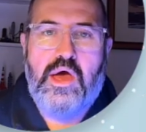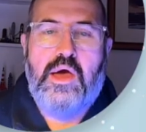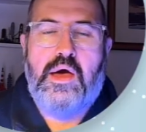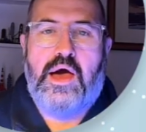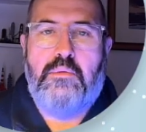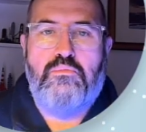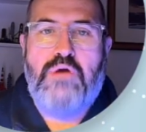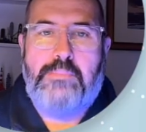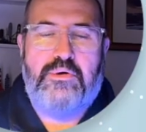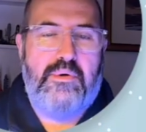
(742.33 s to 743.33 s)

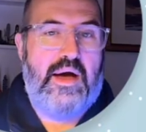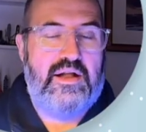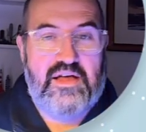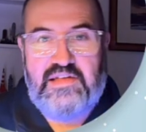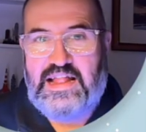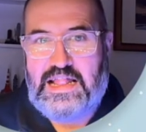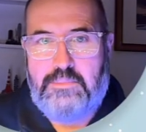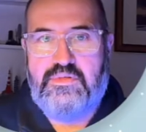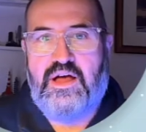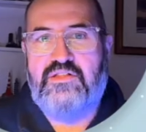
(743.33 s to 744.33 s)
wrap around it, as
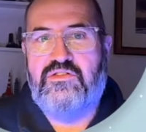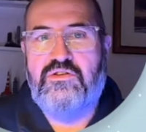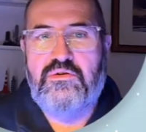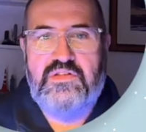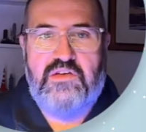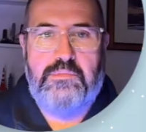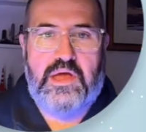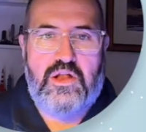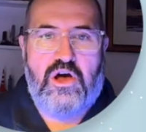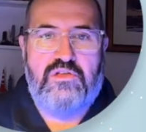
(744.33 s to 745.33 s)
LLMs like to do. It's given me a
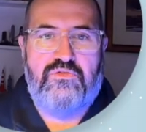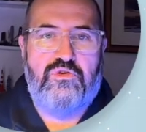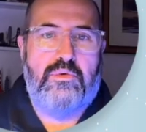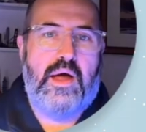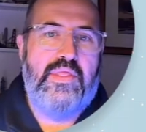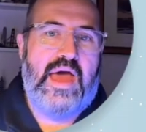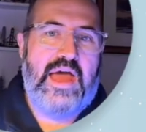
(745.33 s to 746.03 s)
nice view around that.